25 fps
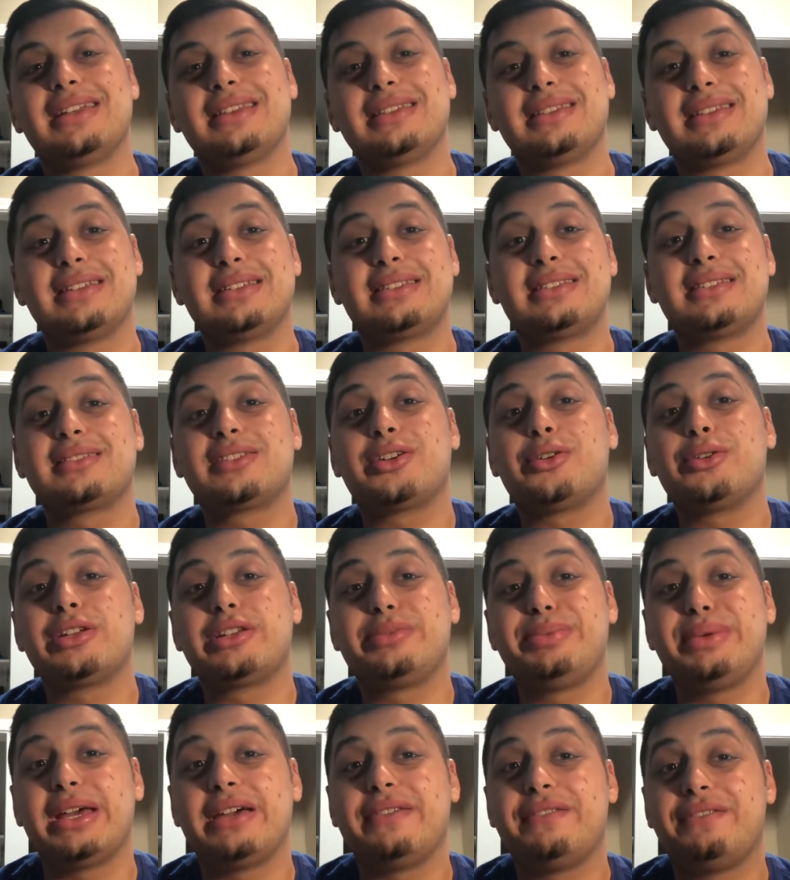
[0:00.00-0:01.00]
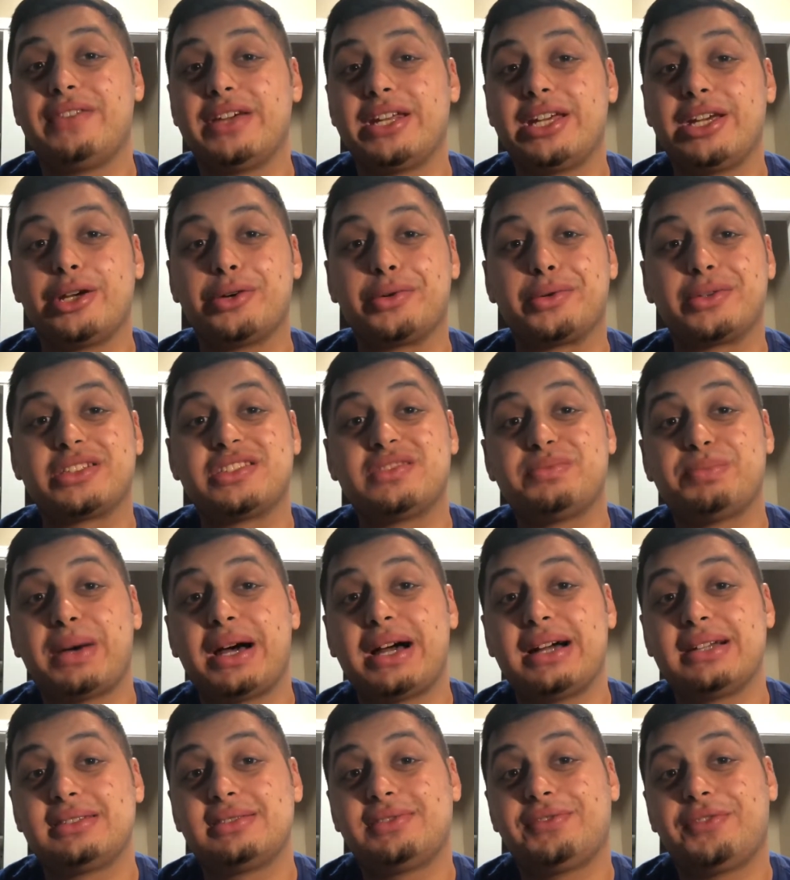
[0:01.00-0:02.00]
This is going to be a video
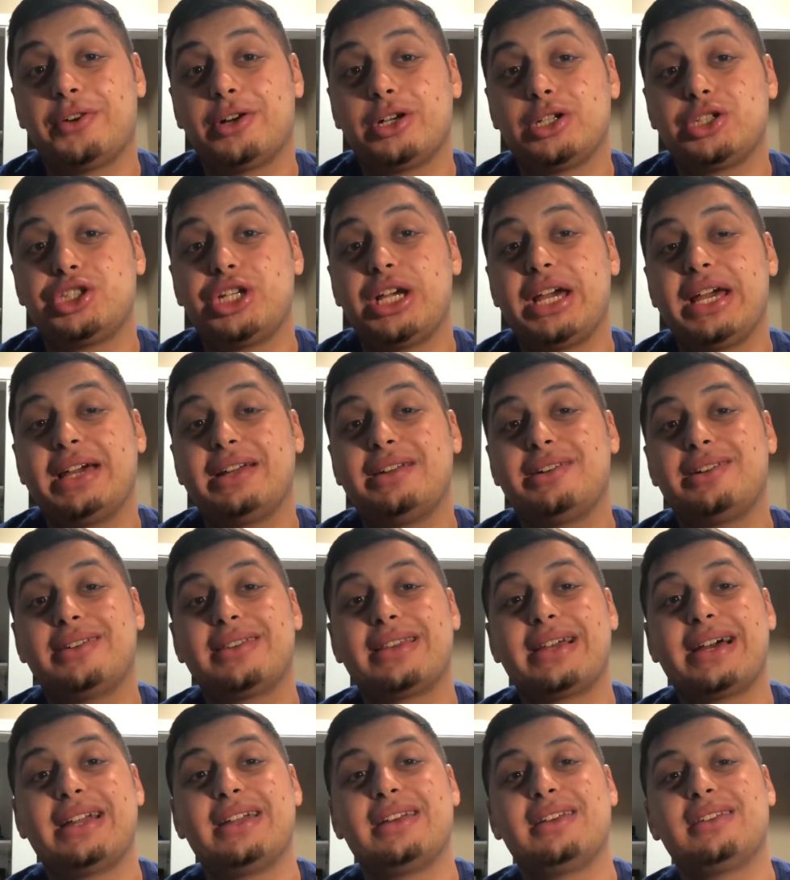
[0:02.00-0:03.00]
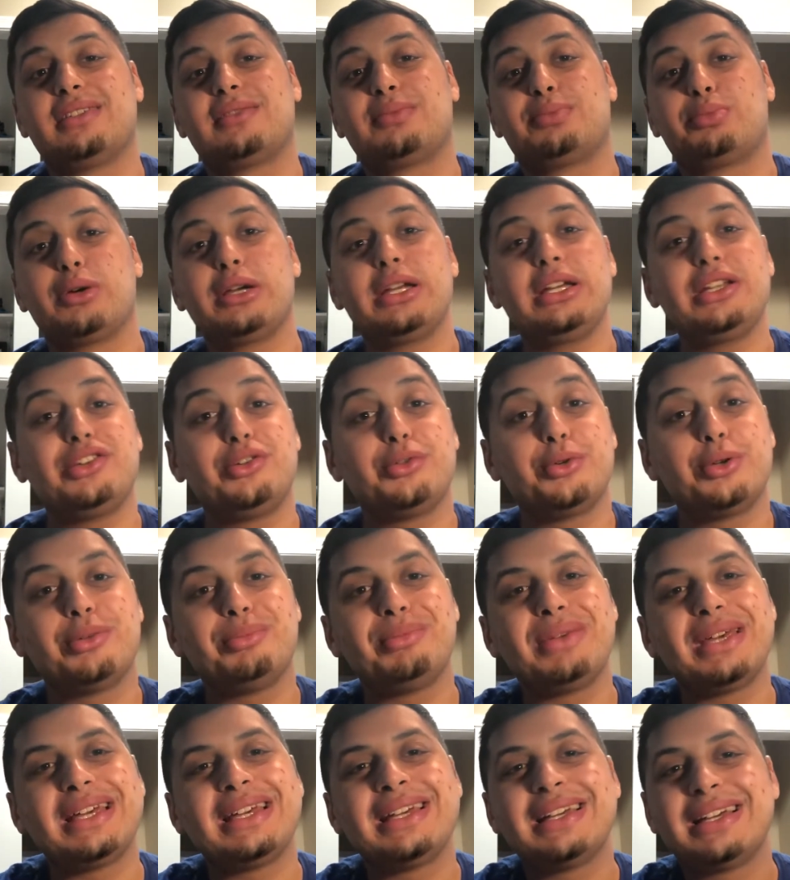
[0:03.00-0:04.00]
response for a channel that is pretty new to
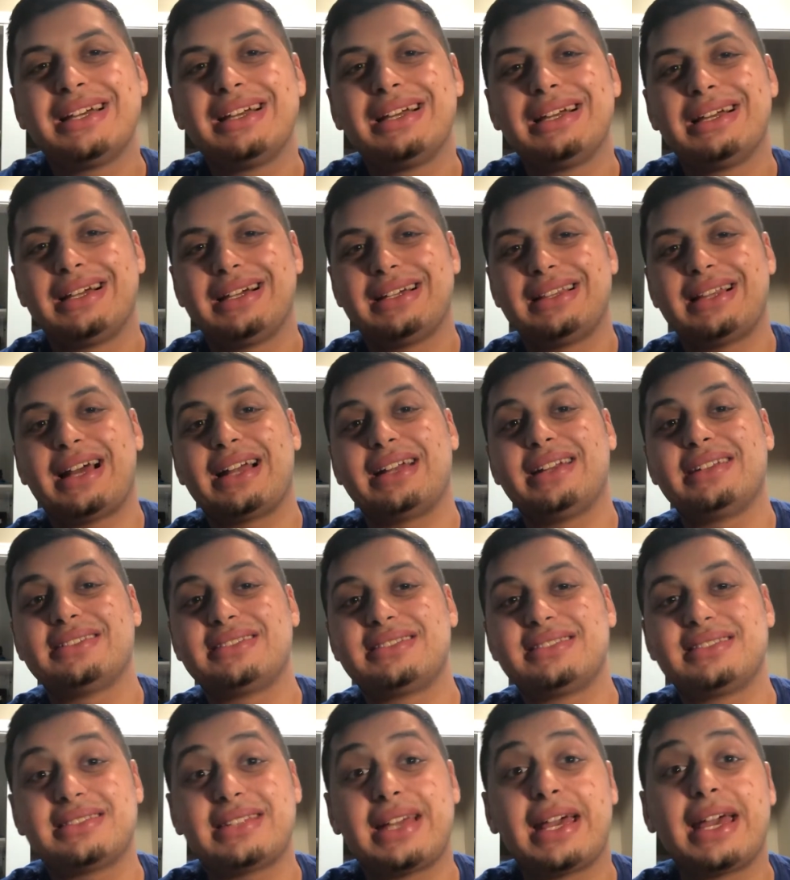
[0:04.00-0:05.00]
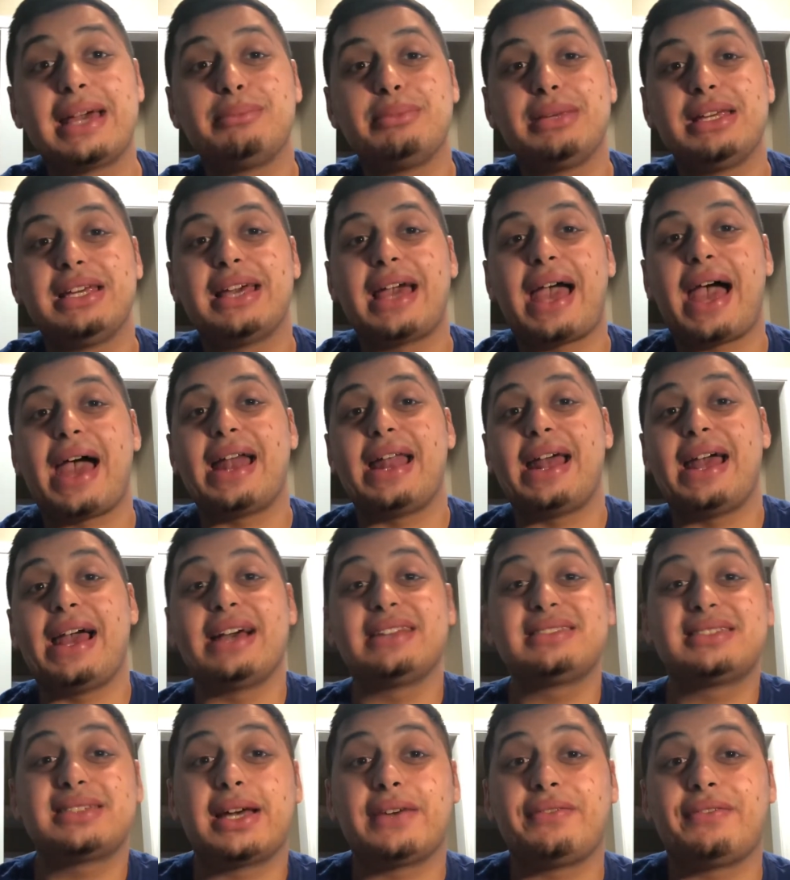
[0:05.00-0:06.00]
me, and that is Sammy at
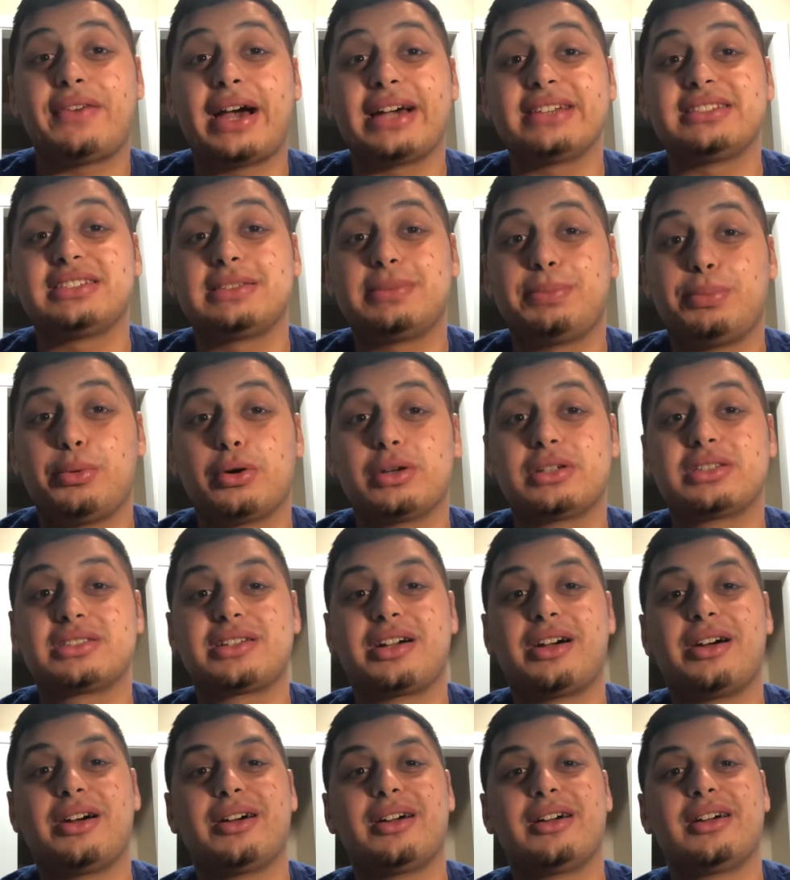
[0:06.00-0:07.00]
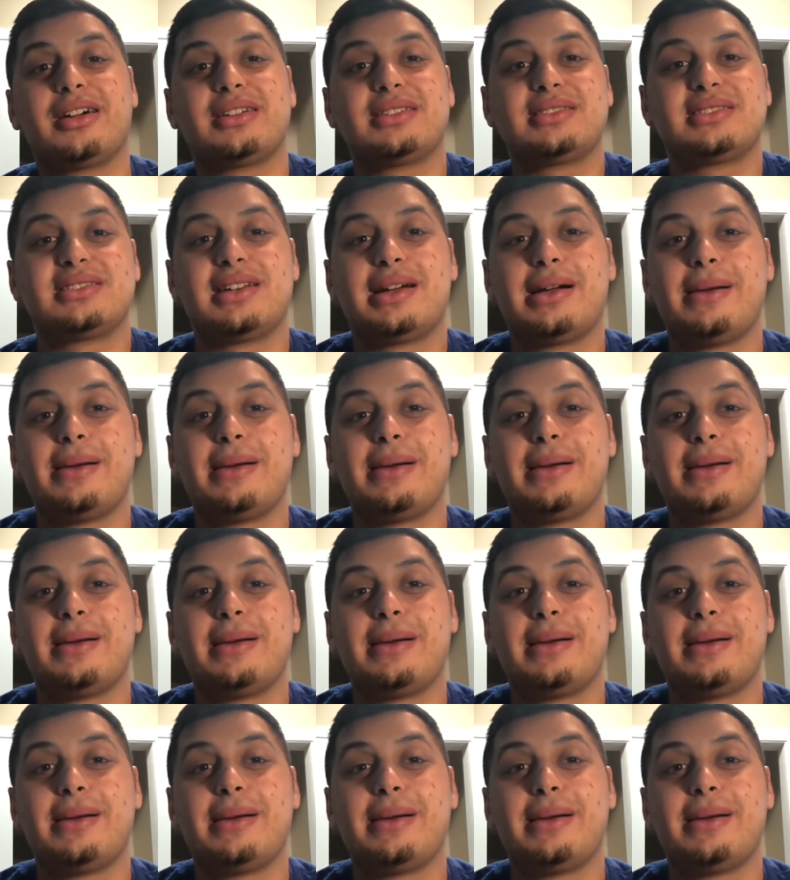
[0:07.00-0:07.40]
SFI Sports Cards.